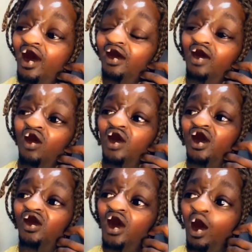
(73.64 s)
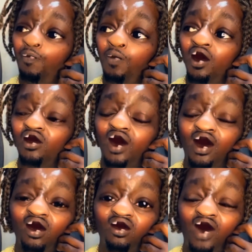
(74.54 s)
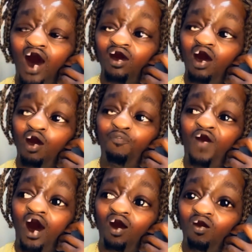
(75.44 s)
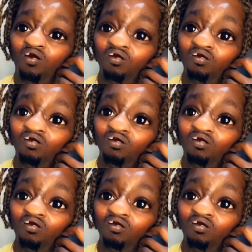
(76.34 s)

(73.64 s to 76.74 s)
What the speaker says: I just sit up here, James, talking on the phone.